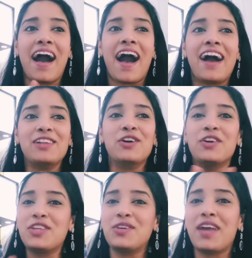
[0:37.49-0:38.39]

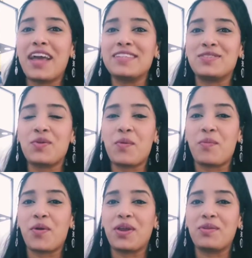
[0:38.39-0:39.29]
hook you guys to a
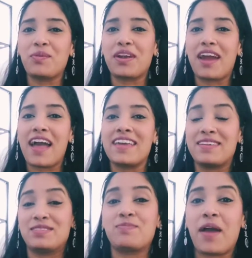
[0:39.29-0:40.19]
point where I
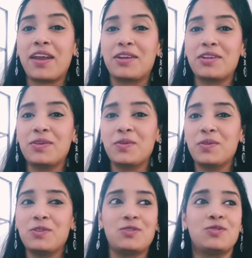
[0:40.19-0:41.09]
inspire you
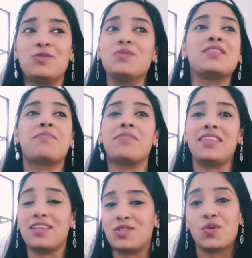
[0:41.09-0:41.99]
to do something
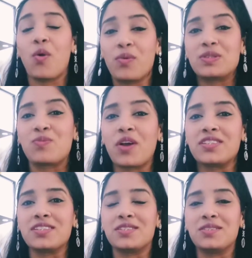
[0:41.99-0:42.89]
that you always
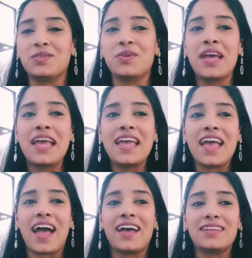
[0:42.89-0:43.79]
wanted to do.
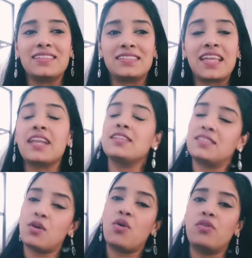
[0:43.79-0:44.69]
And that is
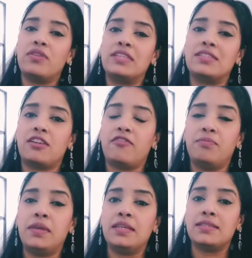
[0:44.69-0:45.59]
the whole reason of
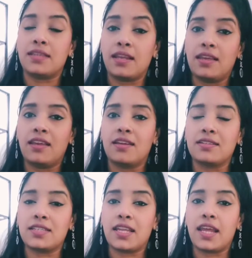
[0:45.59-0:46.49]
me sitting here
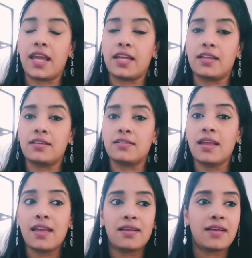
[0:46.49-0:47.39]
today and
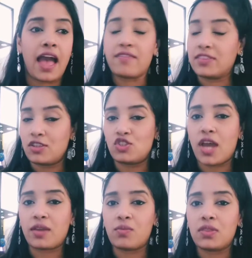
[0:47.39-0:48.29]
having this
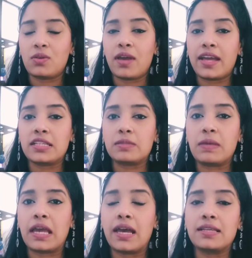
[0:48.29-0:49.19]
chat with you guys,
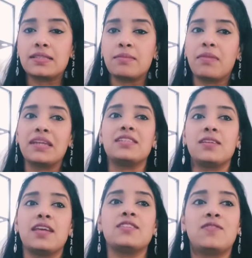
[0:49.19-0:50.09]
because my
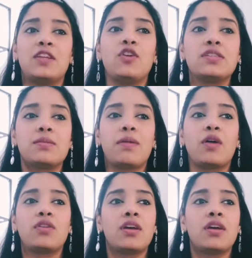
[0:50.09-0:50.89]
today's video is about